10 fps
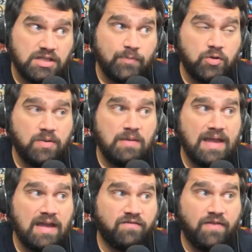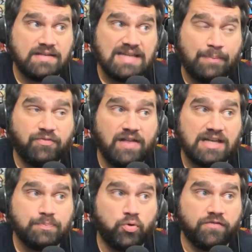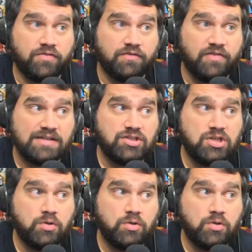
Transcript: WB may ad adapt Flashpoint for the Flash